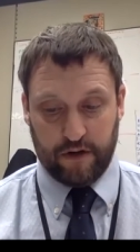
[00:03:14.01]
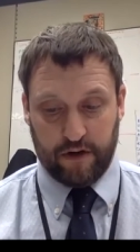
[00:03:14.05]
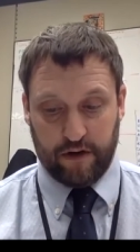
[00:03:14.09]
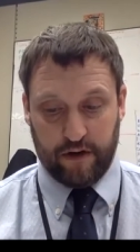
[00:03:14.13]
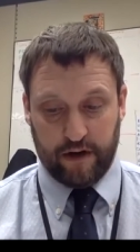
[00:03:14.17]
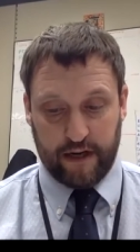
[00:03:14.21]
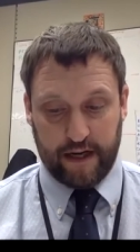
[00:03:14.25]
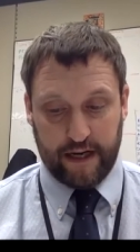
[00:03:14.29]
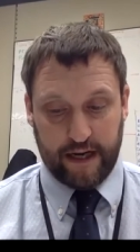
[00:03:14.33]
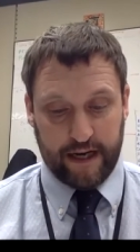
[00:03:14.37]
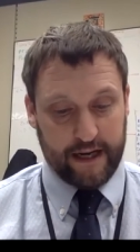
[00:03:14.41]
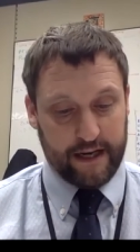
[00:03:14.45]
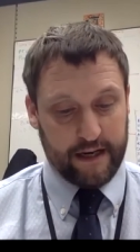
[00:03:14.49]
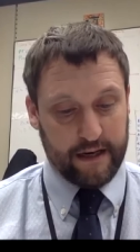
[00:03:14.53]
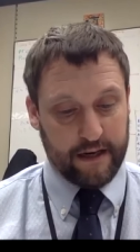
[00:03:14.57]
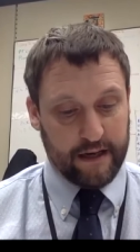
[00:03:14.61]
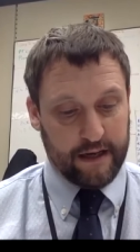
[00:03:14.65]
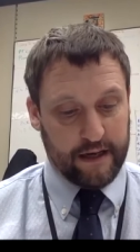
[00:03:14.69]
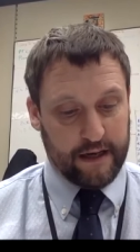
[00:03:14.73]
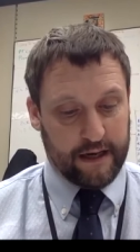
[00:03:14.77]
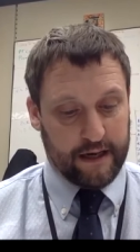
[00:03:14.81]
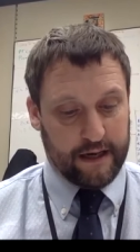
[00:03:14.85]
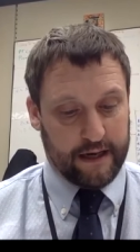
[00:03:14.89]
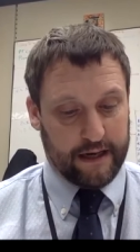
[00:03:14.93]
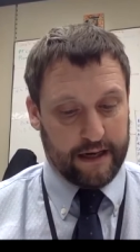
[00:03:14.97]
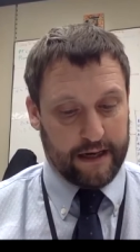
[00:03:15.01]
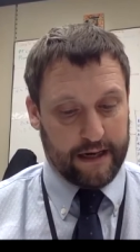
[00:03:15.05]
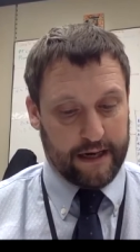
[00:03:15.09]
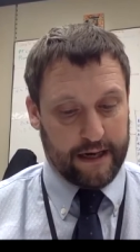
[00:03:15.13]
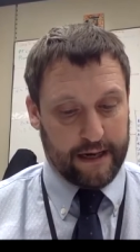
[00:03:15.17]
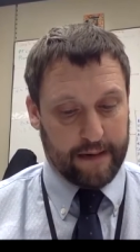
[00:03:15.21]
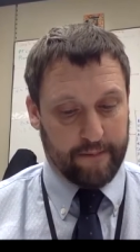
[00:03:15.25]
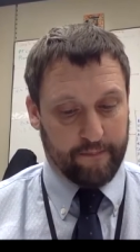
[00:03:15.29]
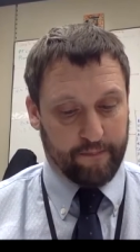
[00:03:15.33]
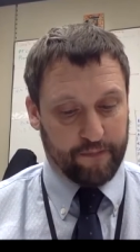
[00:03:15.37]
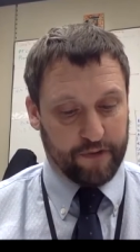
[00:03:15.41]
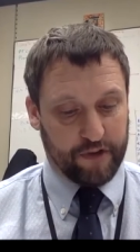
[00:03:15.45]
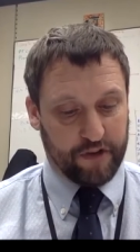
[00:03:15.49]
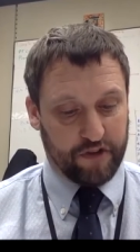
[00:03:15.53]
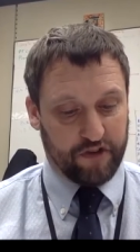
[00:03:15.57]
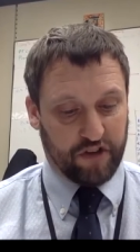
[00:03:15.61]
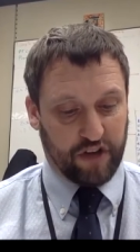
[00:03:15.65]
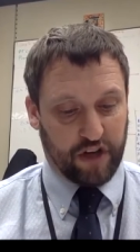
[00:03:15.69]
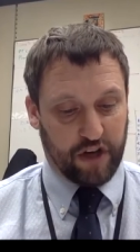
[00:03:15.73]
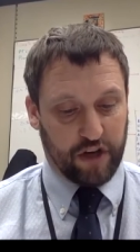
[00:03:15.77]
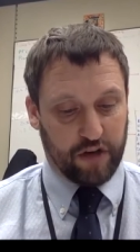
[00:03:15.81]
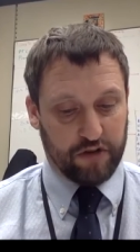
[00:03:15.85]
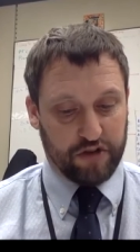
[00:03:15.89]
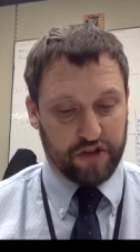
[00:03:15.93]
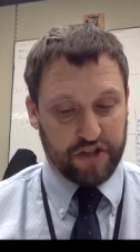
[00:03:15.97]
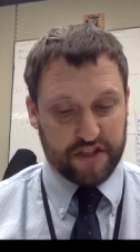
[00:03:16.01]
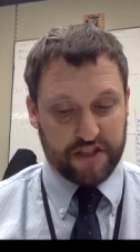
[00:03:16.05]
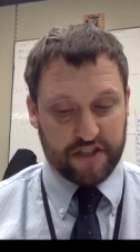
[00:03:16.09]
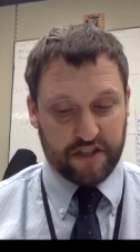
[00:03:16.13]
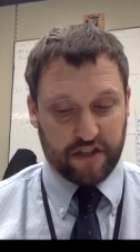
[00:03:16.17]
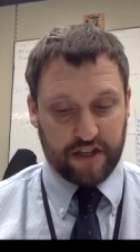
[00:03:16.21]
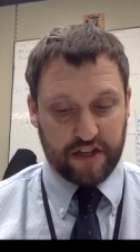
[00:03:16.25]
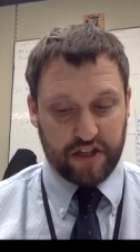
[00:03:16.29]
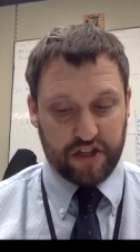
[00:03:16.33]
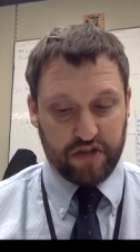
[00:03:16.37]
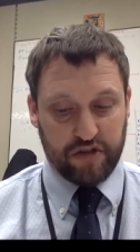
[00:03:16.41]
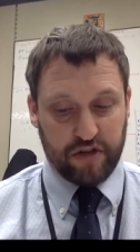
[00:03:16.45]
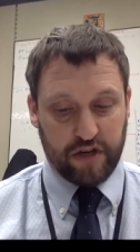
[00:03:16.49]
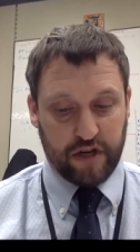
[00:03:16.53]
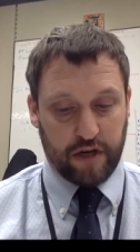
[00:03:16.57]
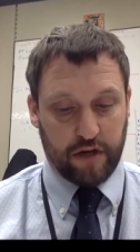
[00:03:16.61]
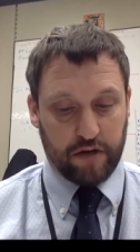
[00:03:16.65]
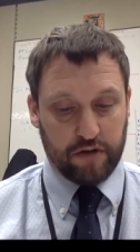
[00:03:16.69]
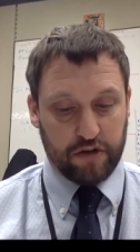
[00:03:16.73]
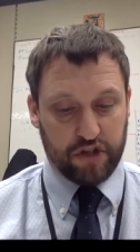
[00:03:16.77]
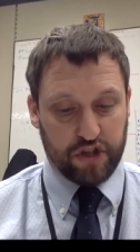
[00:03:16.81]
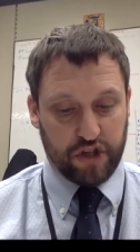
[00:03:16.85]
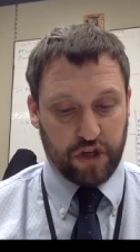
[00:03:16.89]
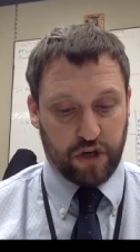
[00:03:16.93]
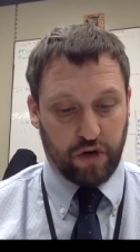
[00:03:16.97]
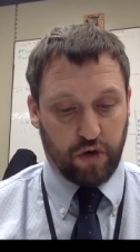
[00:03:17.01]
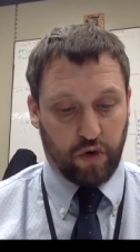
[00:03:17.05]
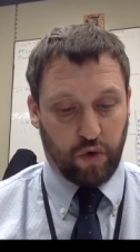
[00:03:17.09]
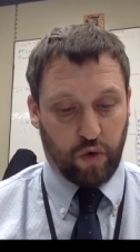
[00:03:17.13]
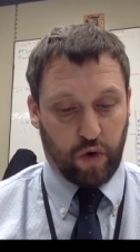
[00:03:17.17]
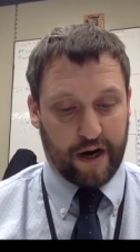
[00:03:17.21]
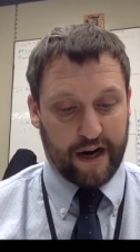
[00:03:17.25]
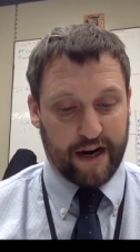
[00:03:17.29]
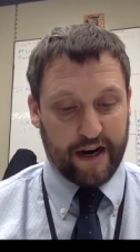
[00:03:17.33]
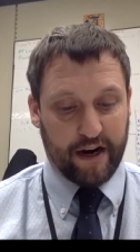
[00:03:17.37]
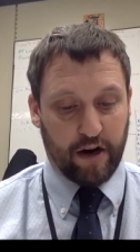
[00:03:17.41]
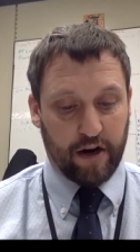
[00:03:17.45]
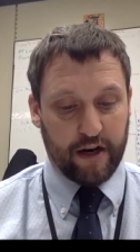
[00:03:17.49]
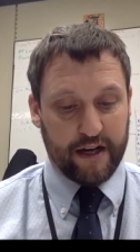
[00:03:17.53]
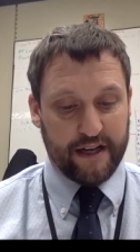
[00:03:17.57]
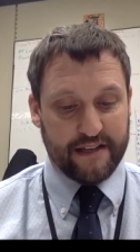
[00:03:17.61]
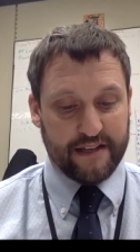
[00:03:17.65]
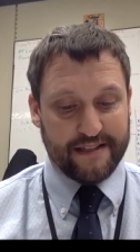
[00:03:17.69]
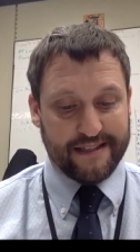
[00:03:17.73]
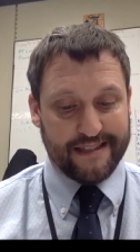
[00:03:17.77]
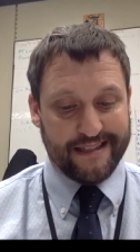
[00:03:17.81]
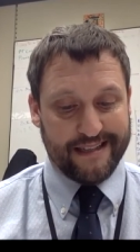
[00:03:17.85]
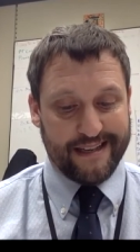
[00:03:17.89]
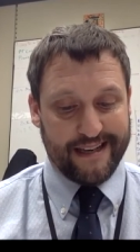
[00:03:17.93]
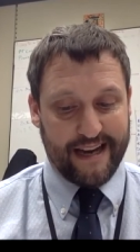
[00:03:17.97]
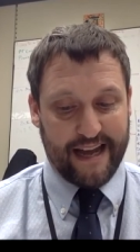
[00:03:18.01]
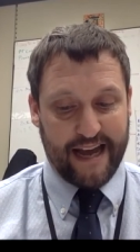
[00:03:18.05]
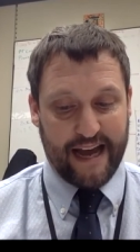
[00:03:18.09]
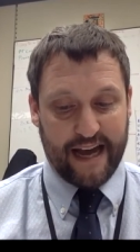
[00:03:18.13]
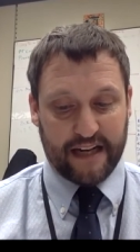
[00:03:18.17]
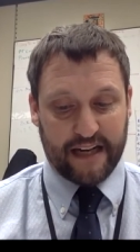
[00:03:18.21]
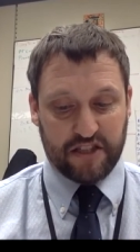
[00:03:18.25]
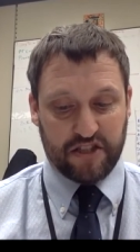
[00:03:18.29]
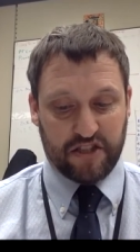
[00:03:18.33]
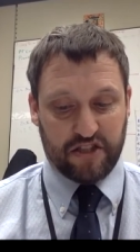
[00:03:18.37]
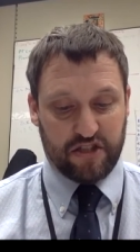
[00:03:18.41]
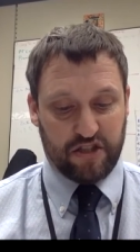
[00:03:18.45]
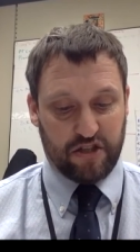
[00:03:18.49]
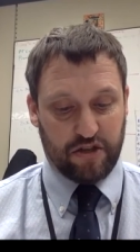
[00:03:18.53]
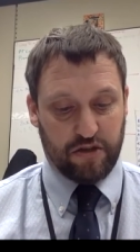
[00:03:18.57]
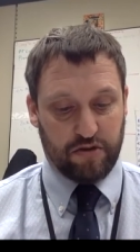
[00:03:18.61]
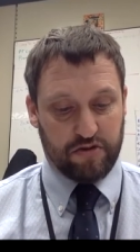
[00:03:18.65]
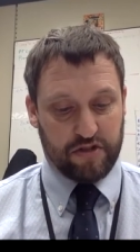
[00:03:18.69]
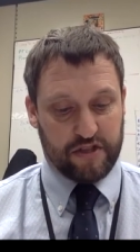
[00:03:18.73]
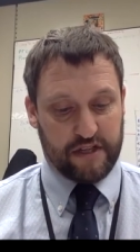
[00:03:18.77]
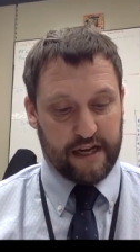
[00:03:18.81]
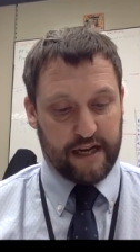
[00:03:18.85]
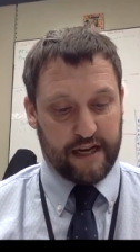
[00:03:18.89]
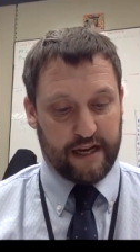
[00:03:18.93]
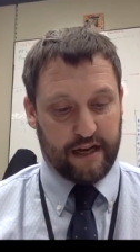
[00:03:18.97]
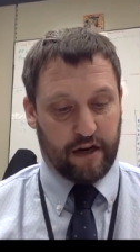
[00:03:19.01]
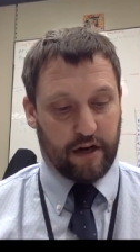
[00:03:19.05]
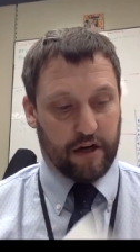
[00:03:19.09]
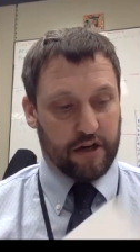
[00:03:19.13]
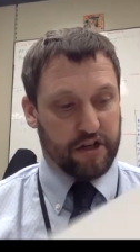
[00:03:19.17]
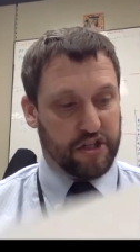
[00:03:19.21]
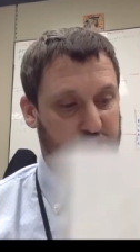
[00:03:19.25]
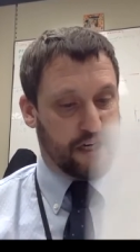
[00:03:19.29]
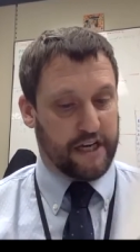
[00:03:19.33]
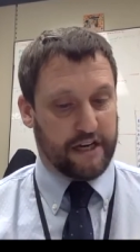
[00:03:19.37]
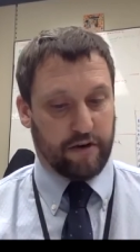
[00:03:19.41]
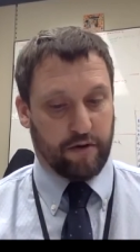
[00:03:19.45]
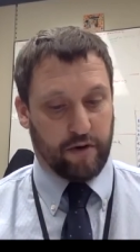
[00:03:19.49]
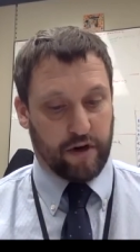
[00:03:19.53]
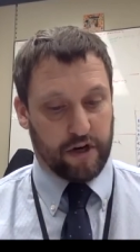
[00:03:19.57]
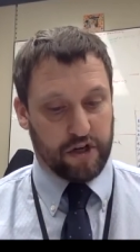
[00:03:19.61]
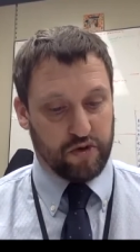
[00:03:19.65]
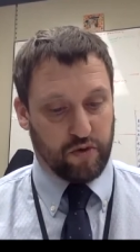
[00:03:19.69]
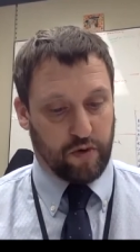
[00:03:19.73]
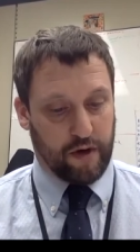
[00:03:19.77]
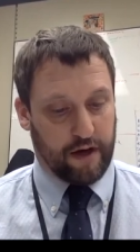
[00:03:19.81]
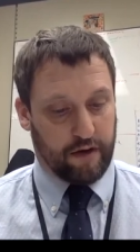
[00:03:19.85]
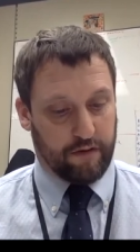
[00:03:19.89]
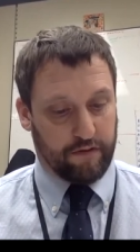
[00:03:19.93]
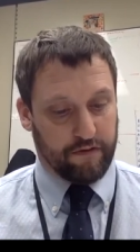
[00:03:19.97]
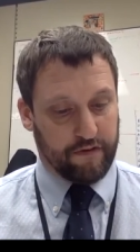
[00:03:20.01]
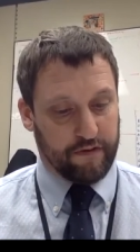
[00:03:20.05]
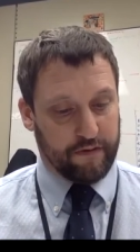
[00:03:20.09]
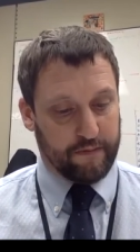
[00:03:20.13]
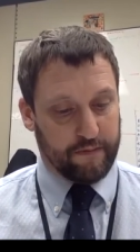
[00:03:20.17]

All right. Um, so just to let you know, show choir is next Tuesday on January 12th.